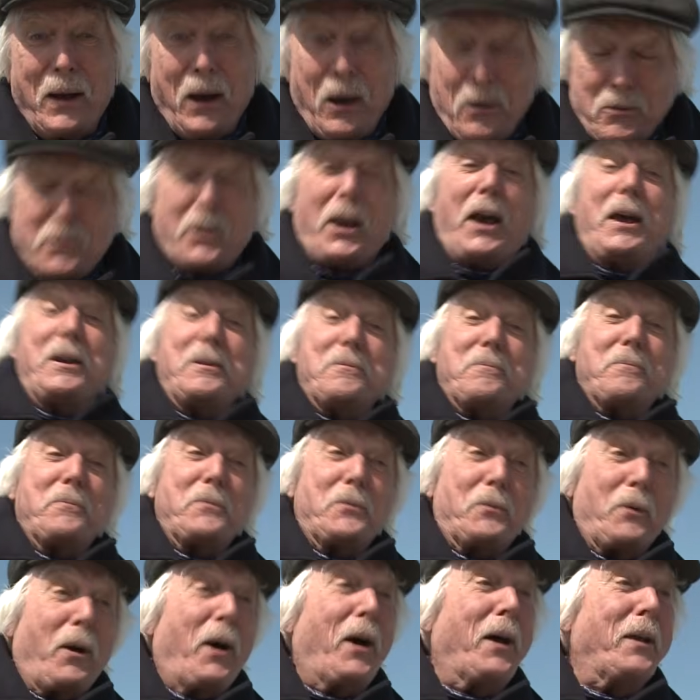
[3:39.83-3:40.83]
Okay,
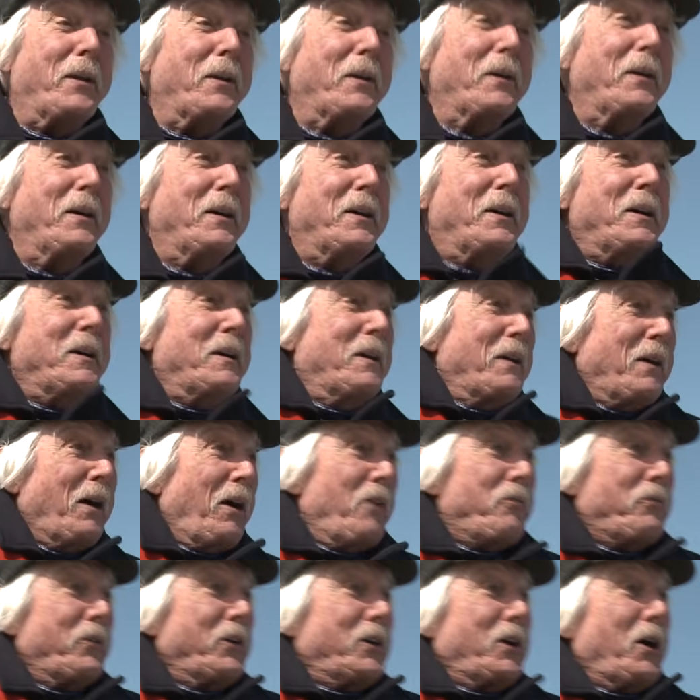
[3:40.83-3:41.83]
right,
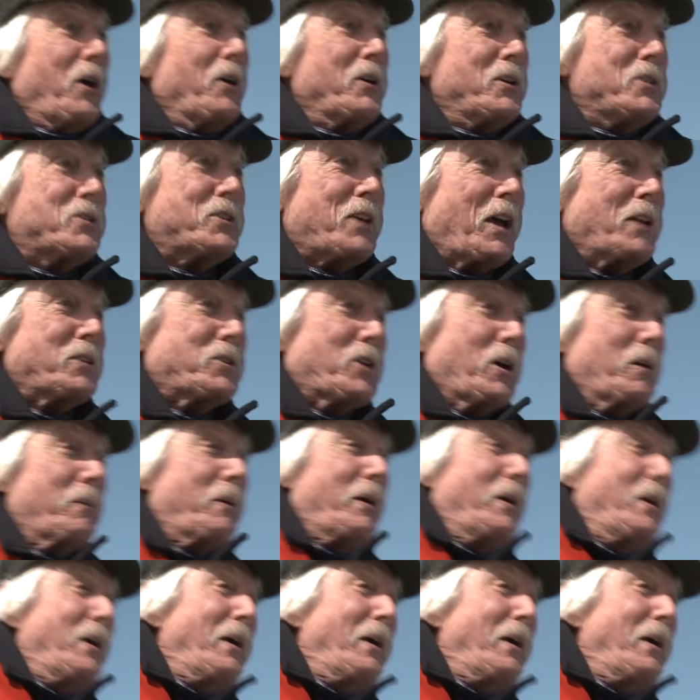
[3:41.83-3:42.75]
off we go. You set, Toby?